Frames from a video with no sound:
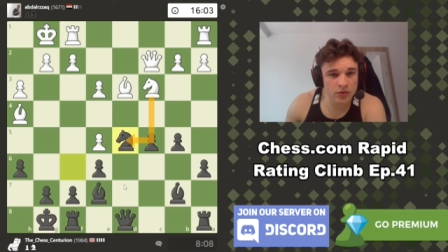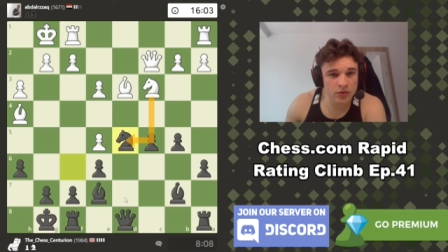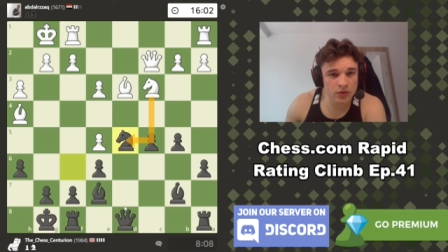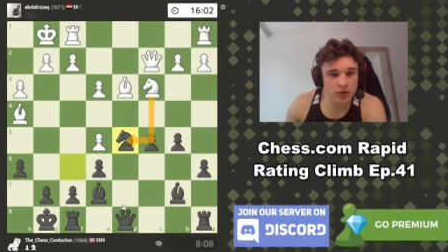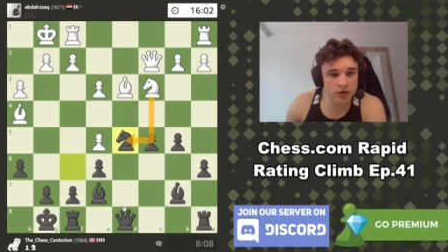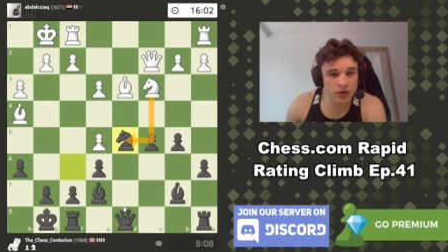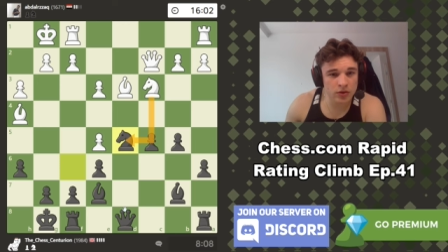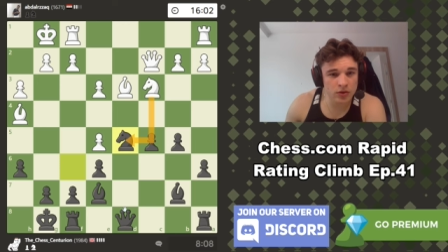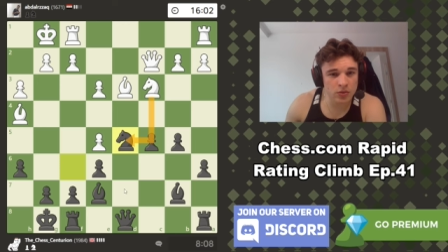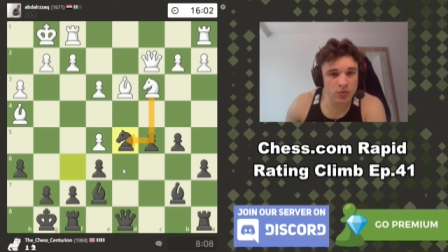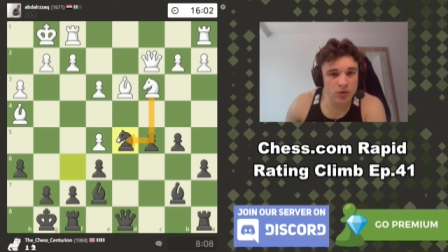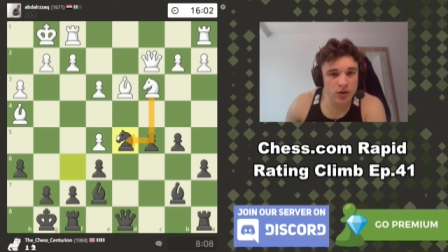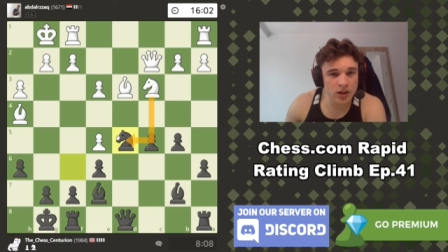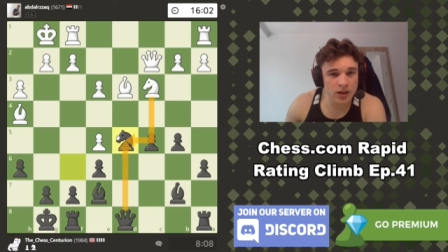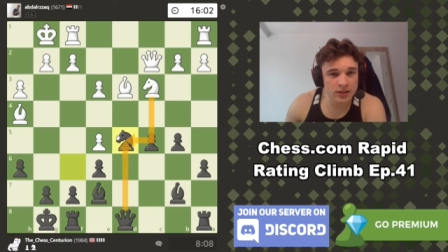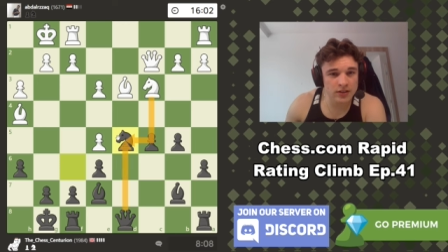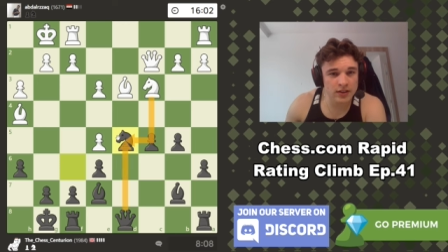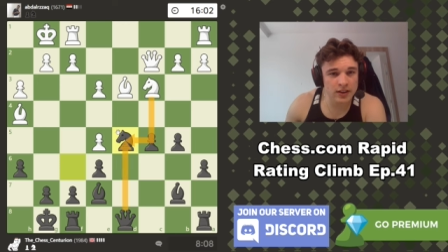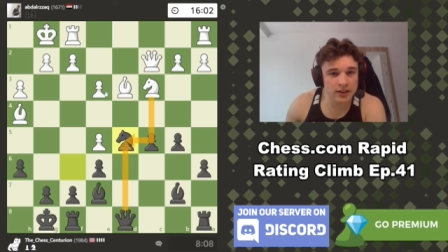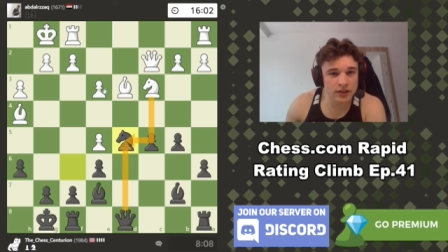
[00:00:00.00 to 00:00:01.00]
So
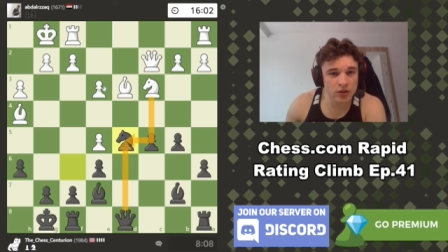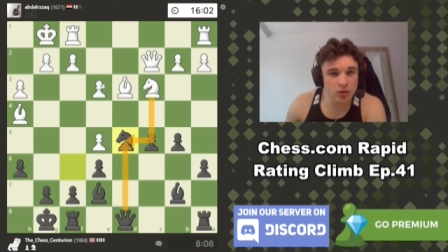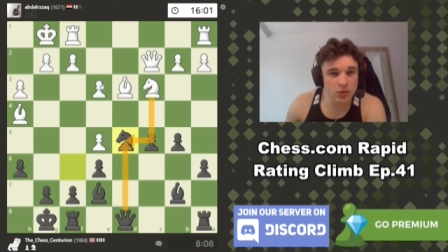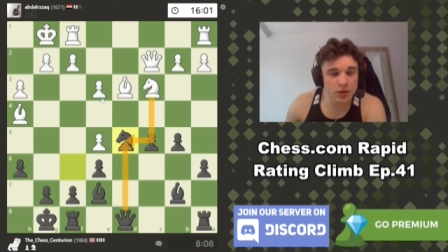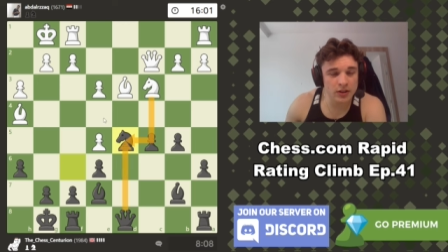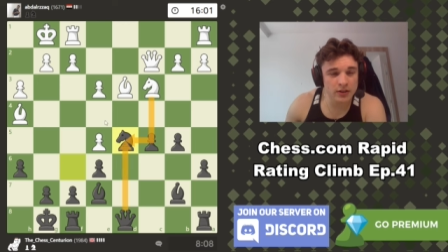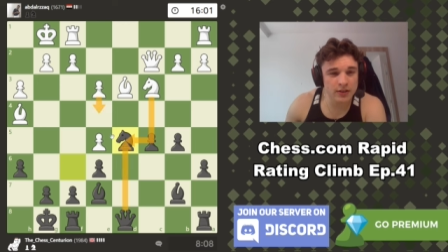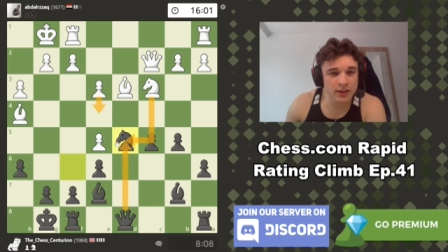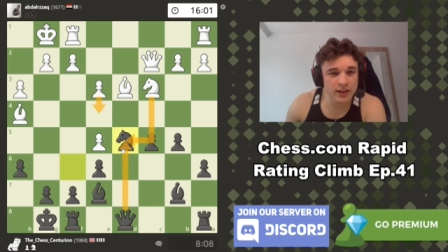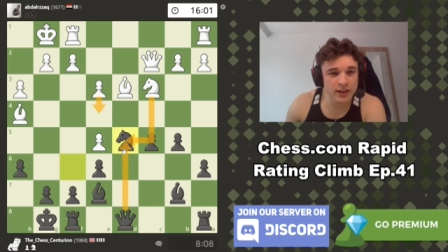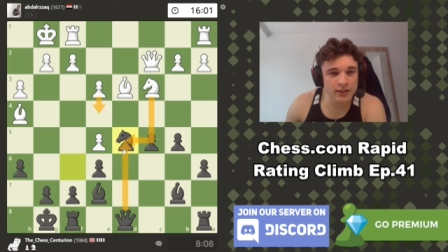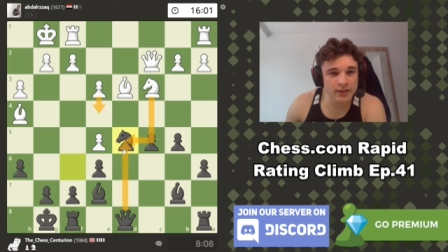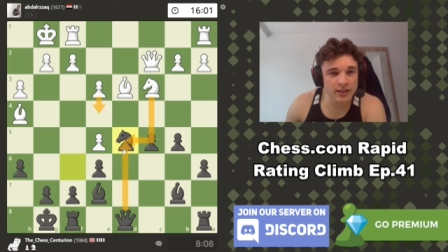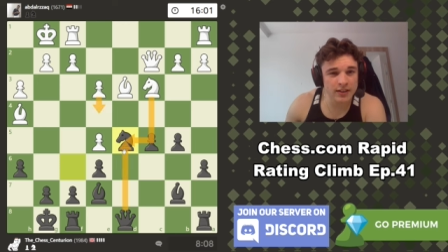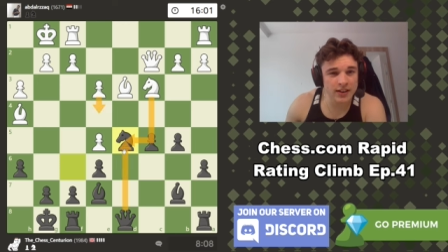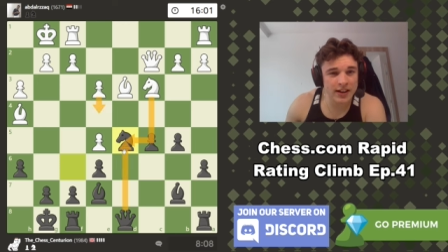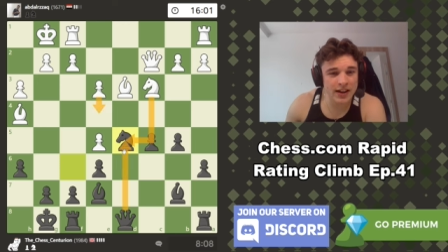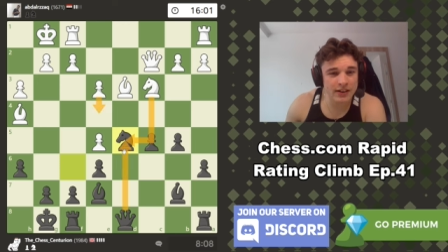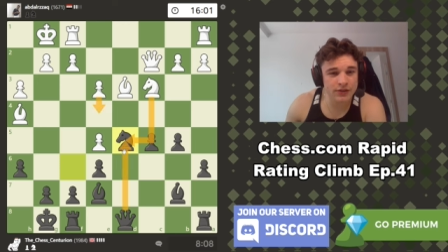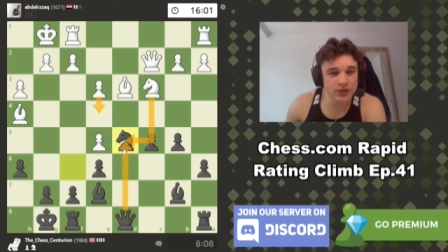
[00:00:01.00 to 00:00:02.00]
knight takes, queen takes, he'd
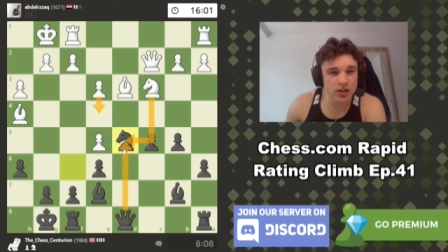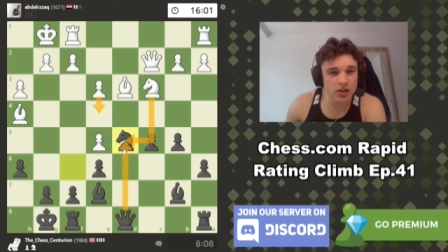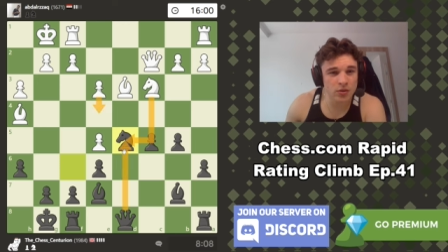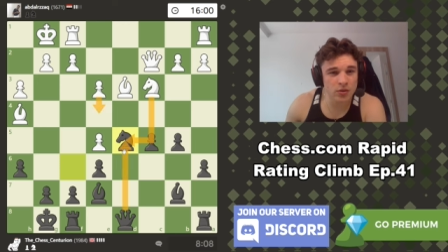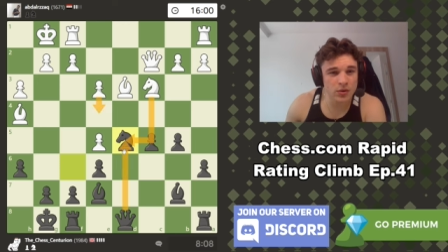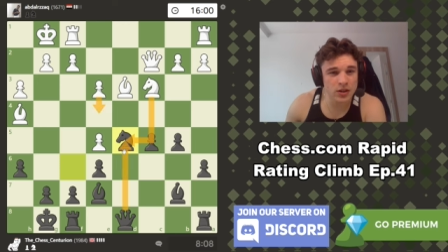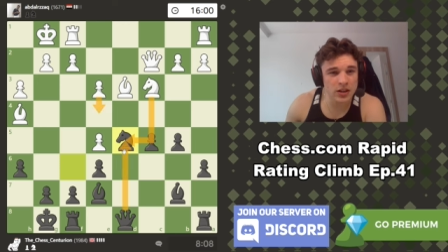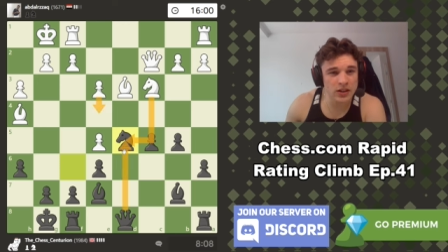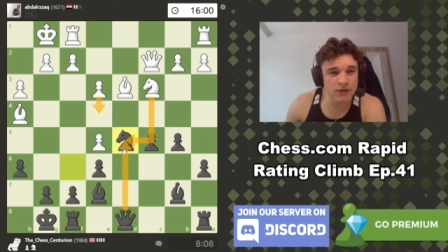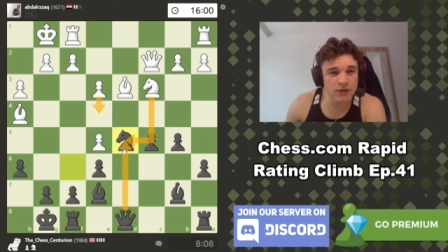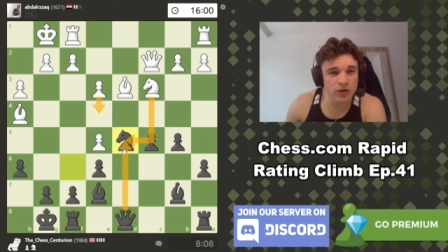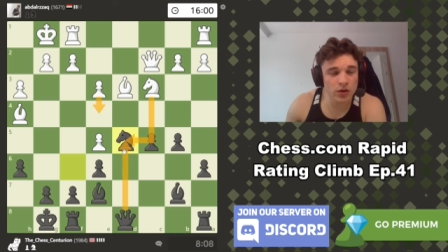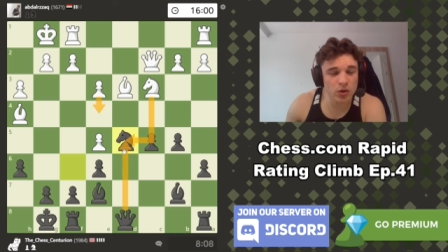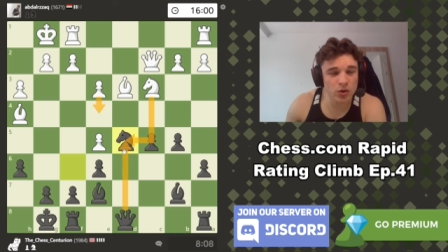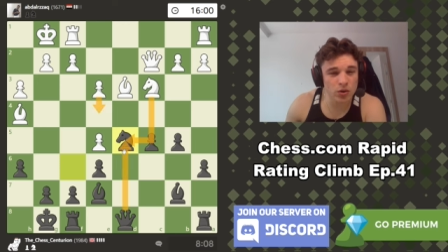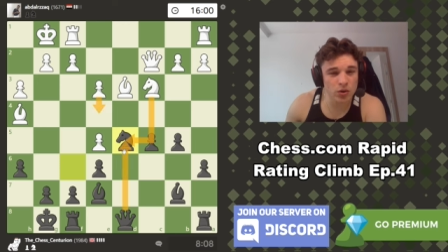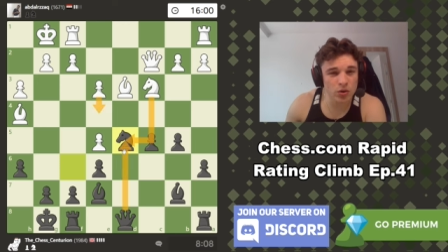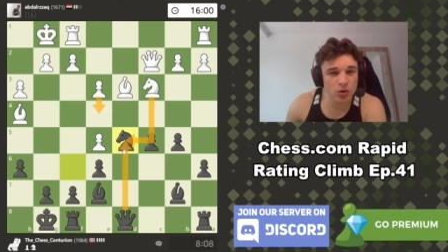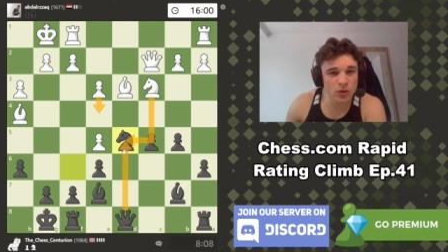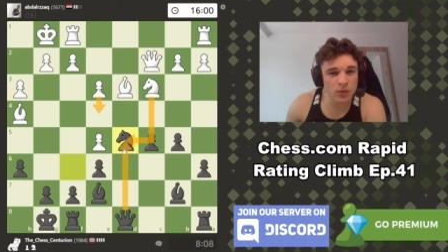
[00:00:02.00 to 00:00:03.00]
have to go e
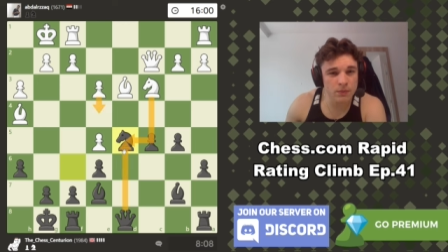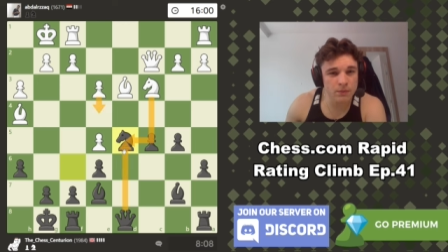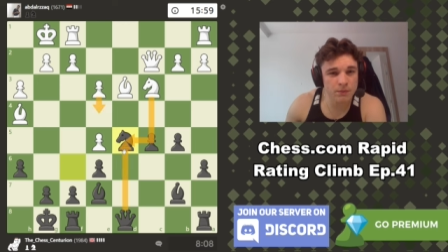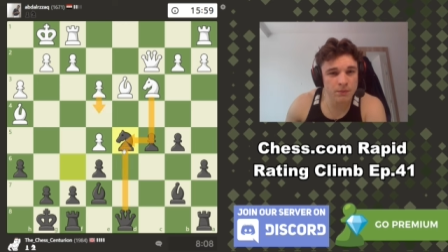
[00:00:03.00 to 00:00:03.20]
four.